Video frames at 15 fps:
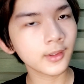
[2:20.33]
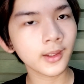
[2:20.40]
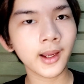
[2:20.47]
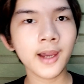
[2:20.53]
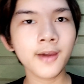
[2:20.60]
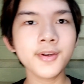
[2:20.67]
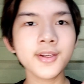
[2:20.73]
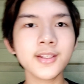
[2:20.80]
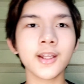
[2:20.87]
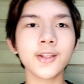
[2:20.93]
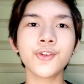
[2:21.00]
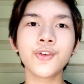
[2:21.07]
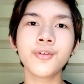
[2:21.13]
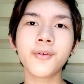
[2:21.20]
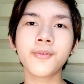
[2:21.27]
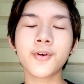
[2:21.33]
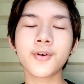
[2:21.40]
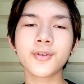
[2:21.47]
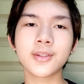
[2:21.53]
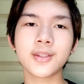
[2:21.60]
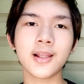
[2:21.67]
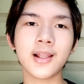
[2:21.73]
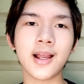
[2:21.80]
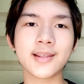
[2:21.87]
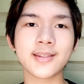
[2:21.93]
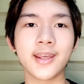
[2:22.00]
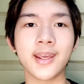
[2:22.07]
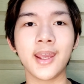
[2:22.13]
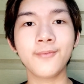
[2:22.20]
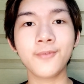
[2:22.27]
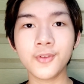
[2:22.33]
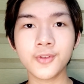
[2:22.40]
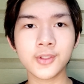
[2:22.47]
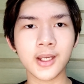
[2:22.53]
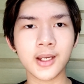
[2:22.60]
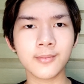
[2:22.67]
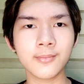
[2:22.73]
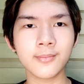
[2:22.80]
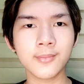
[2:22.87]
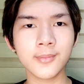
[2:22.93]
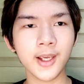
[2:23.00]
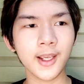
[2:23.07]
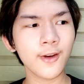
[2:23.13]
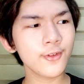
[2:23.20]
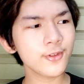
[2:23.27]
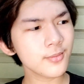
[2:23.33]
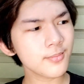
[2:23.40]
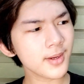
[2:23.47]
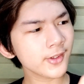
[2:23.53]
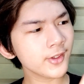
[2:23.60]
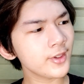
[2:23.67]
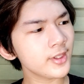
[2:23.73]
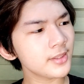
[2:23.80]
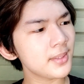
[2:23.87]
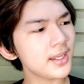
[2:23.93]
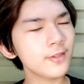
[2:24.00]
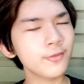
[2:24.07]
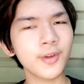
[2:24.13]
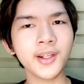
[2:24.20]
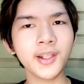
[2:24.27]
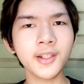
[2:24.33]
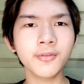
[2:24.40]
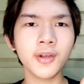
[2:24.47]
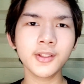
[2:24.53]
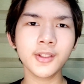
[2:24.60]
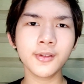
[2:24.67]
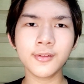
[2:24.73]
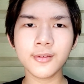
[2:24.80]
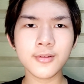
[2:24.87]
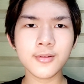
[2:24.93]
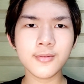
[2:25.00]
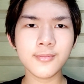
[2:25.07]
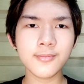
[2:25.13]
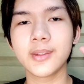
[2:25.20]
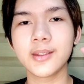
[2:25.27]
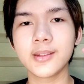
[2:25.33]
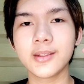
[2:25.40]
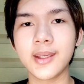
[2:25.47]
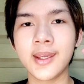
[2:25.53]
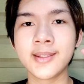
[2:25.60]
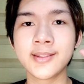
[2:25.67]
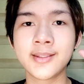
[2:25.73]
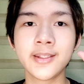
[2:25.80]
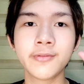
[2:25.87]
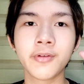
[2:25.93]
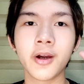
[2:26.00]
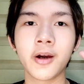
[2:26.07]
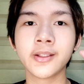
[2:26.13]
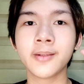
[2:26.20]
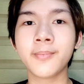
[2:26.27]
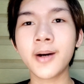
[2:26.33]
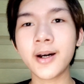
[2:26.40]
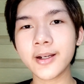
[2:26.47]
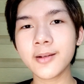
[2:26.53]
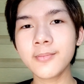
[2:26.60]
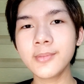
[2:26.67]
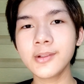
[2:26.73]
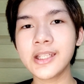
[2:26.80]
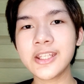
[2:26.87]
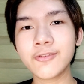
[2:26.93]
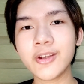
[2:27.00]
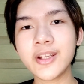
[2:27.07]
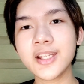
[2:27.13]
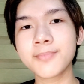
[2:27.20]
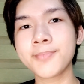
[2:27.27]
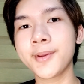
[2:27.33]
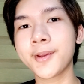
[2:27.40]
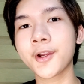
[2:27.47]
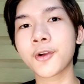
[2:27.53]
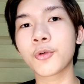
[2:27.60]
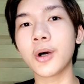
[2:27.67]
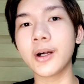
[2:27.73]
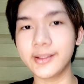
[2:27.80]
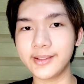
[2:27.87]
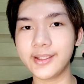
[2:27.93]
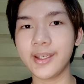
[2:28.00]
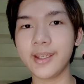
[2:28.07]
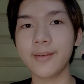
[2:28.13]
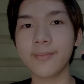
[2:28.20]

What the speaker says: I wish that newer phone still has a headphone jack and also micro USB in 2022. And since we're on the bottom, let's try the speaker quality.